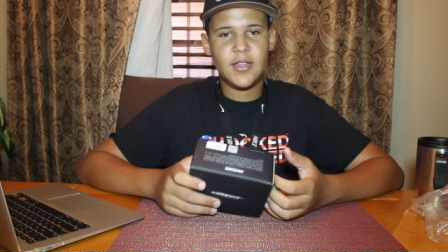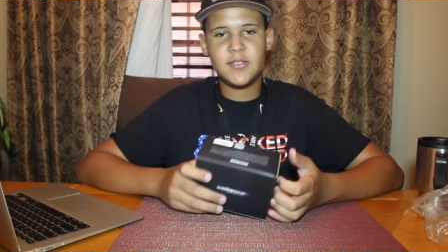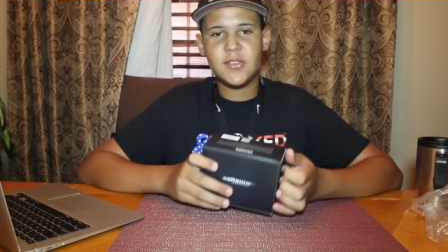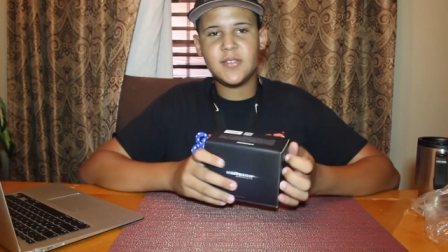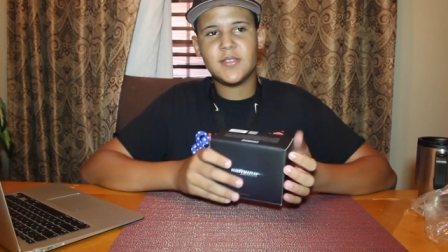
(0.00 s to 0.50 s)

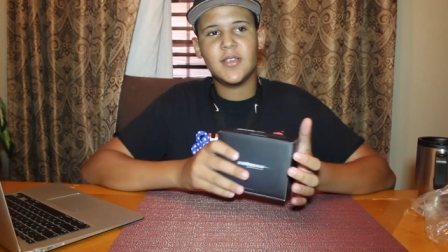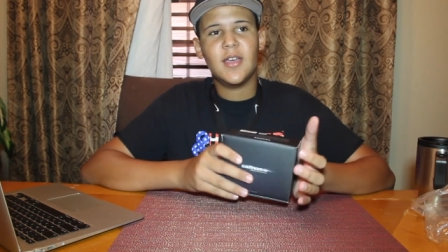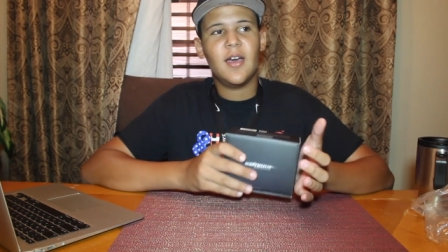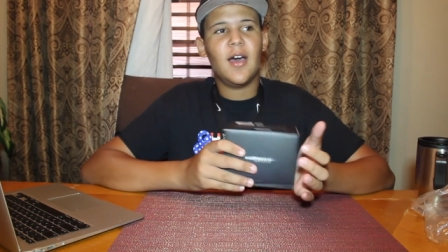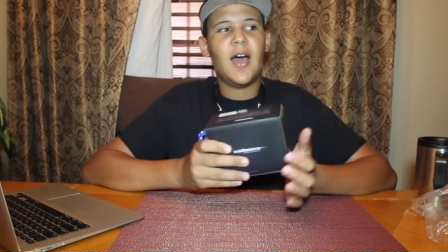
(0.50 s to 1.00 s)
It's just
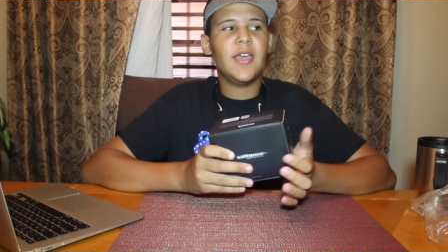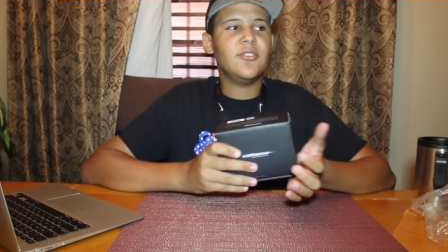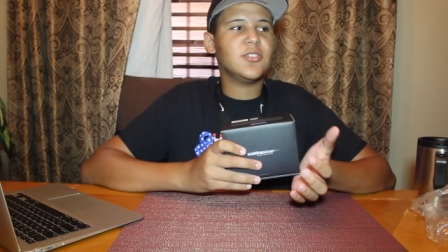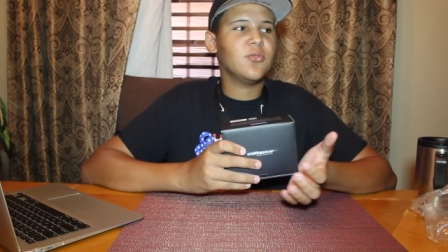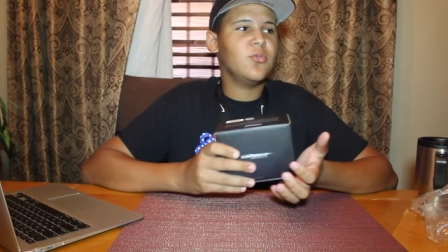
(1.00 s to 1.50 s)
I
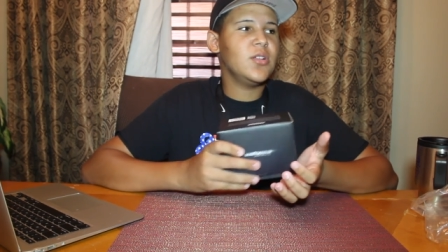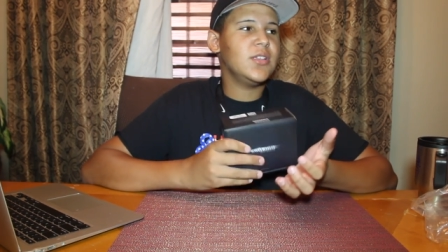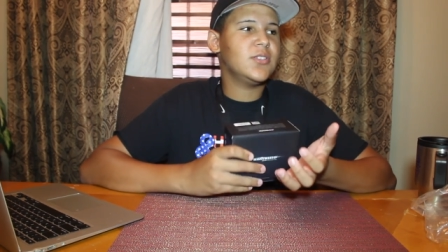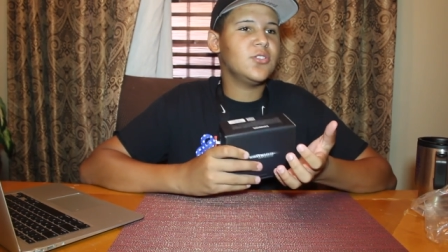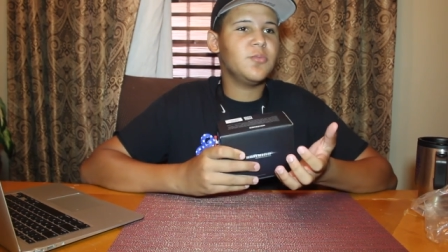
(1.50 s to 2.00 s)
use a
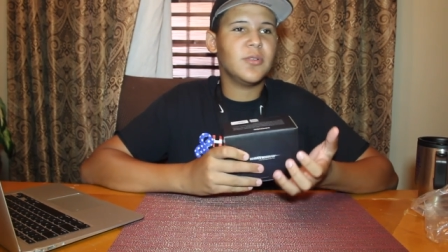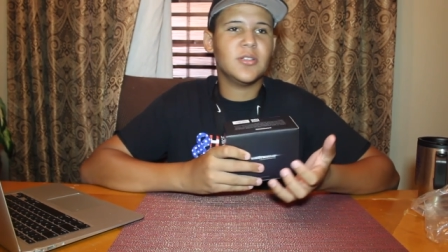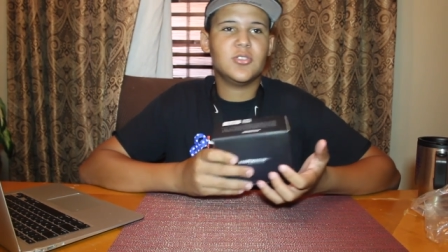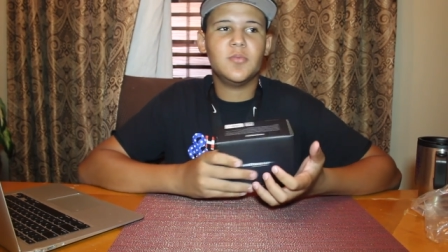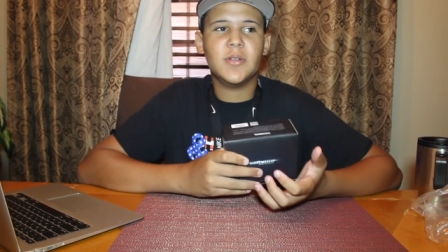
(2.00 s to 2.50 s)
really super
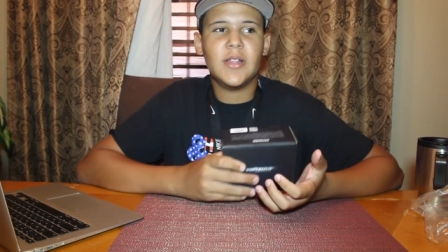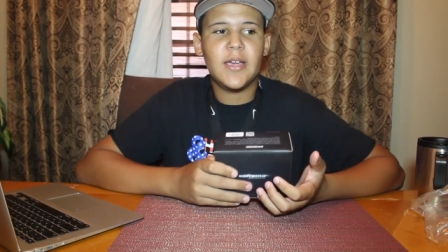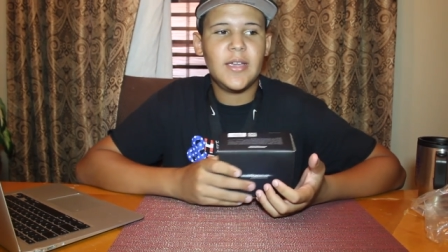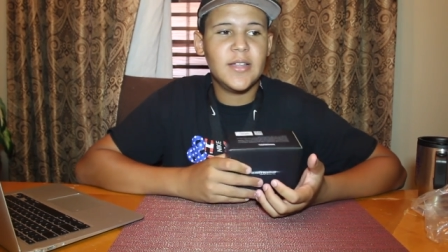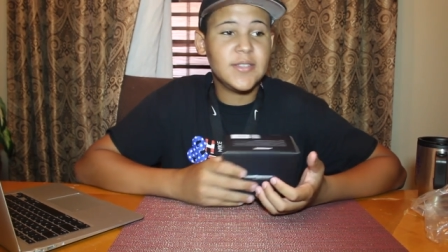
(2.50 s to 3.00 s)
super
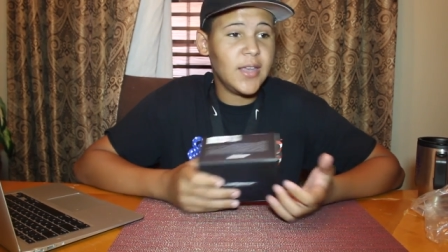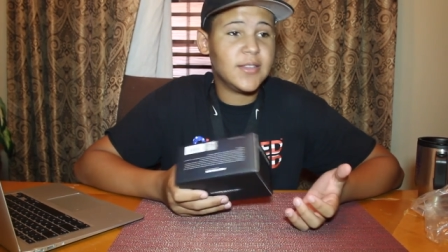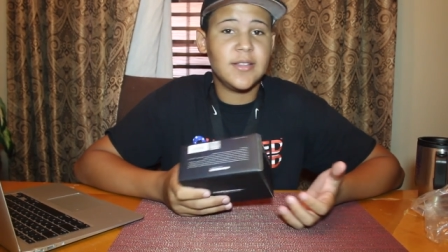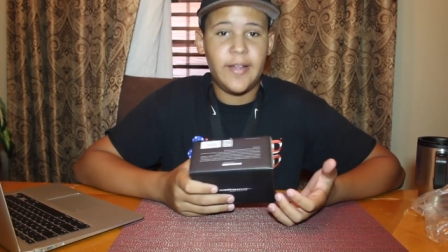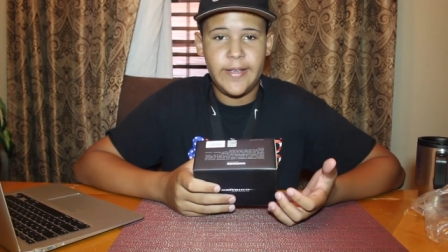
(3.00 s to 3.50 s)
light. It's
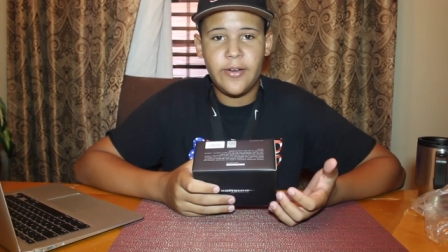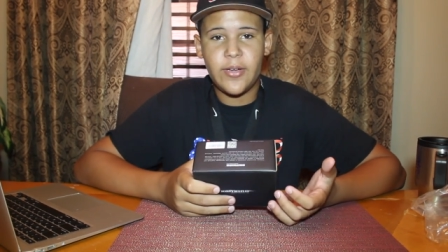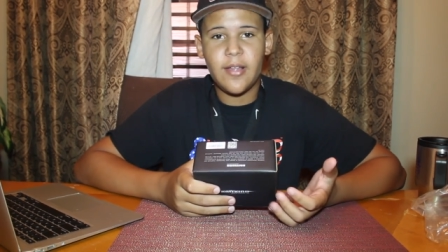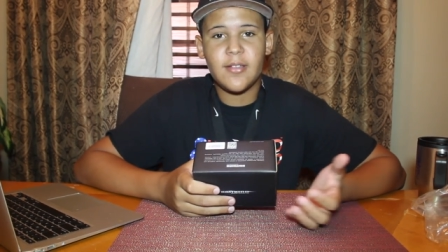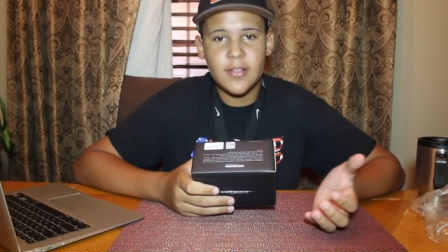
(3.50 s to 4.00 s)
it's light.
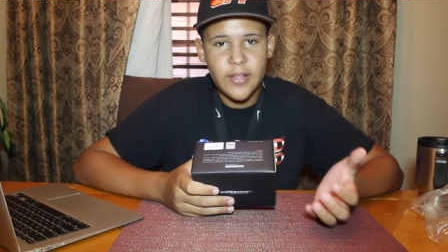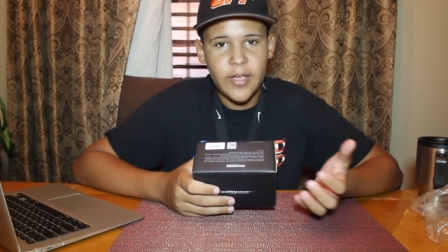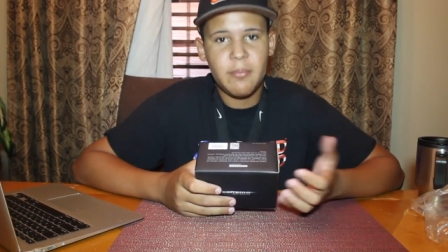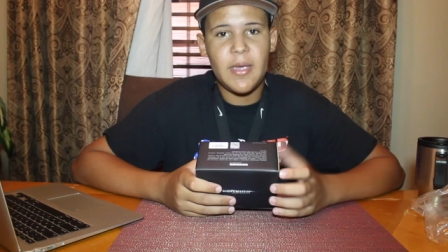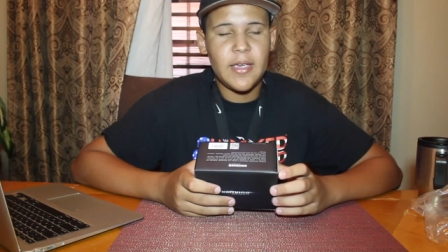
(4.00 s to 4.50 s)
Okay, it's a
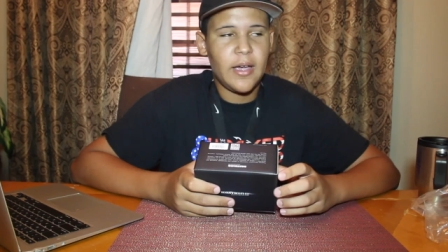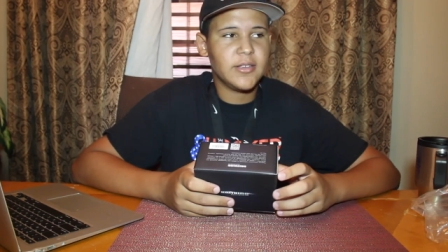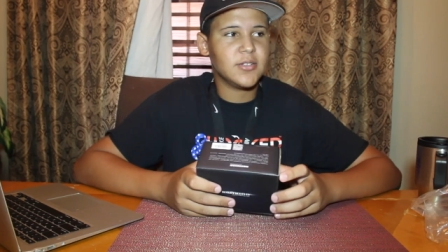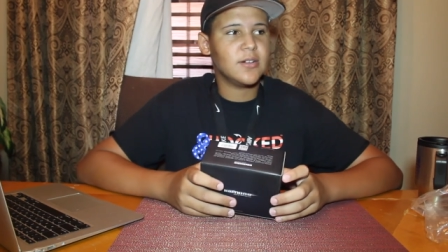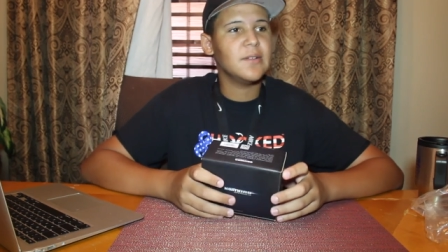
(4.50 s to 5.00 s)
light
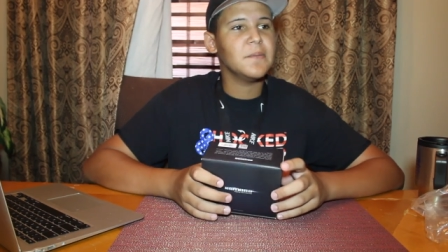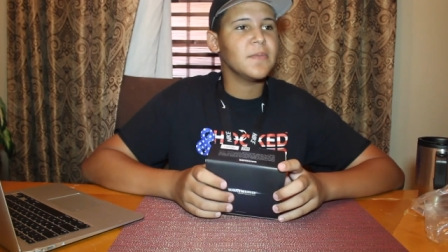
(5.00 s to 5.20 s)
baitcaster.